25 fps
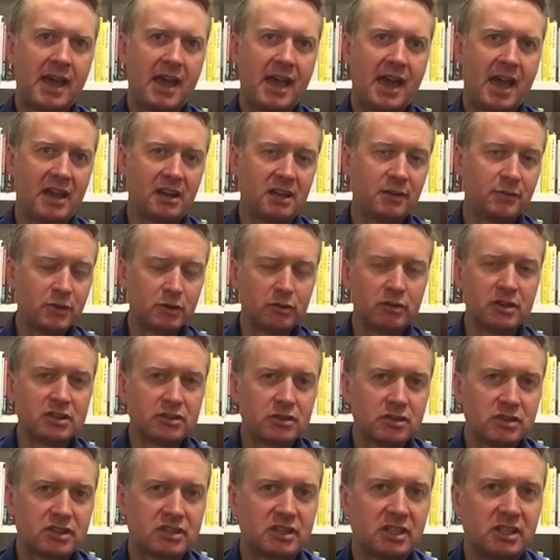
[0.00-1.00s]
And if you're
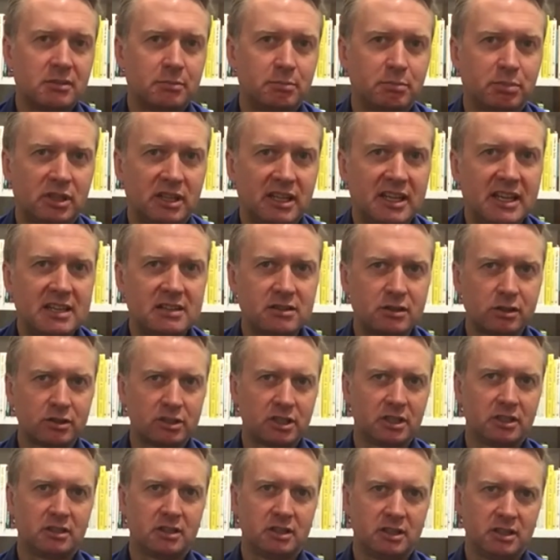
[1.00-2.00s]
interested, please
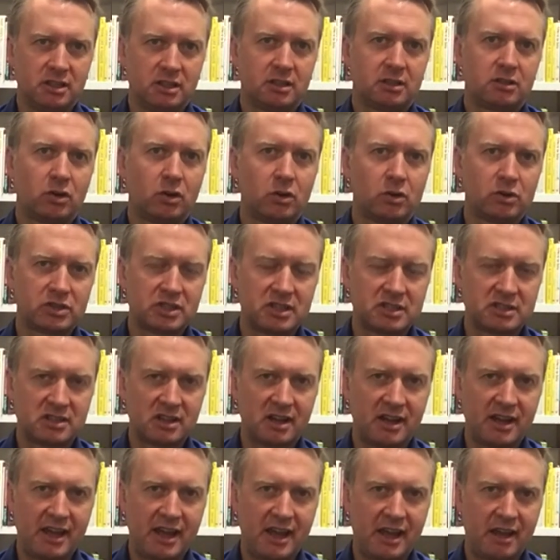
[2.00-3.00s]
look at the courses
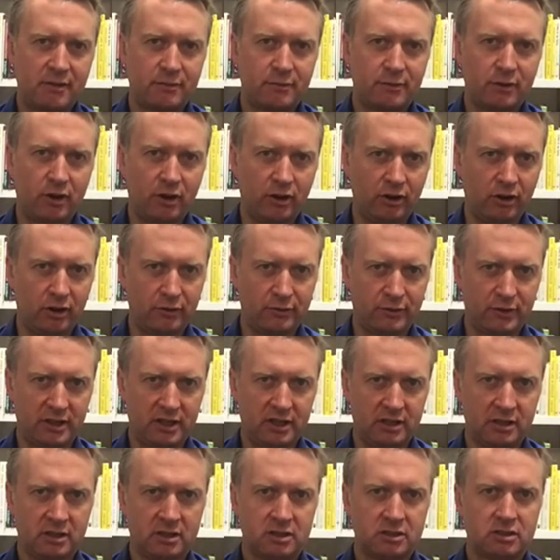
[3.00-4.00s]
I have on
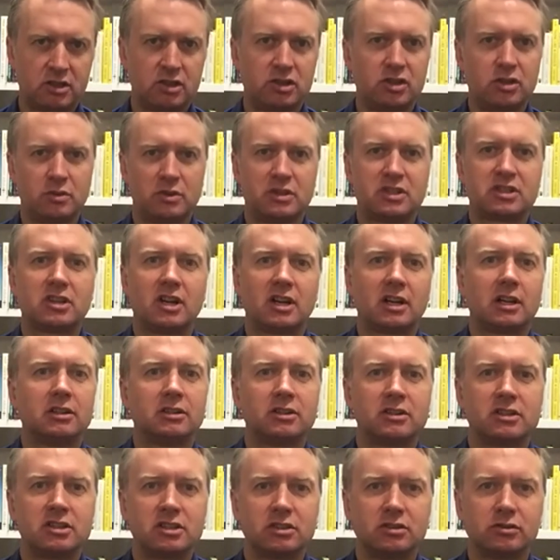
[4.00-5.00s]
offer to do with
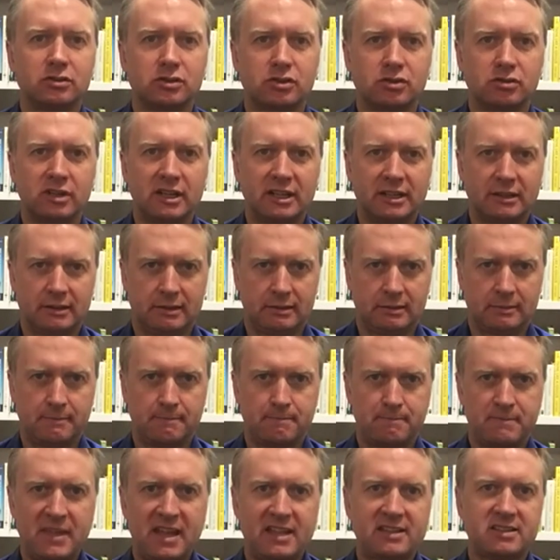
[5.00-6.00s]
psychological strength.
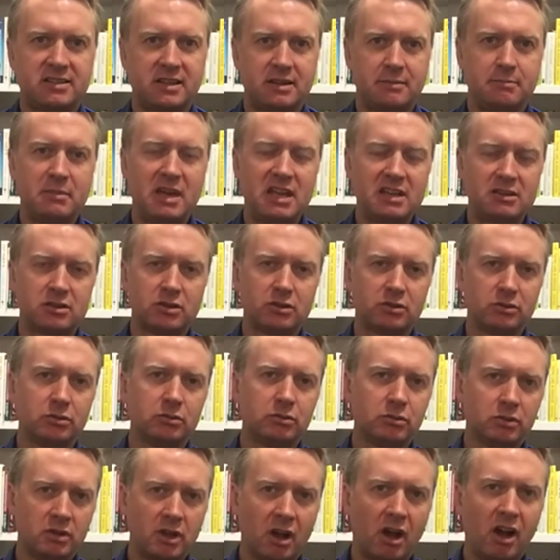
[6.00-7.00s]
That's at
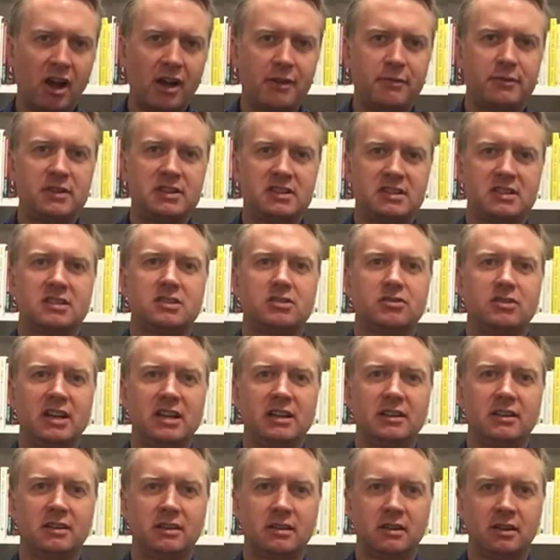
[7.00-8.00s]

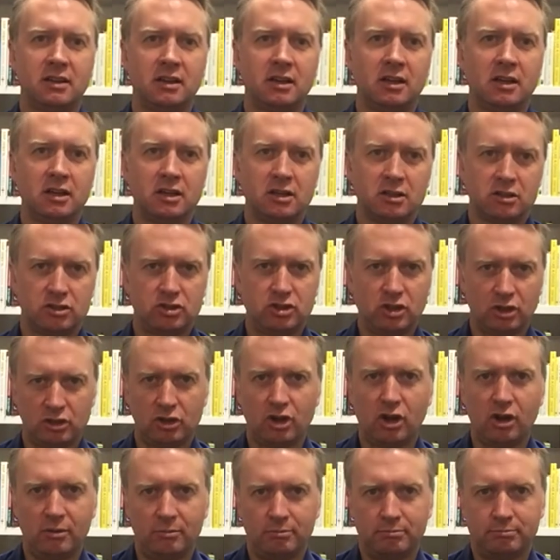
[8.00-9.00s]

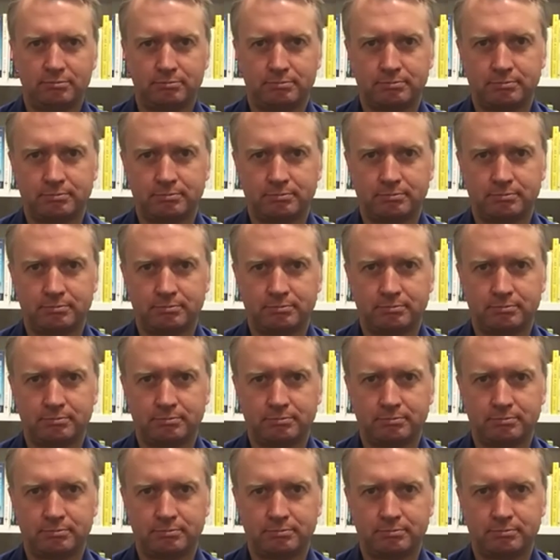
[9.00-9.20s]
mental-strength.com.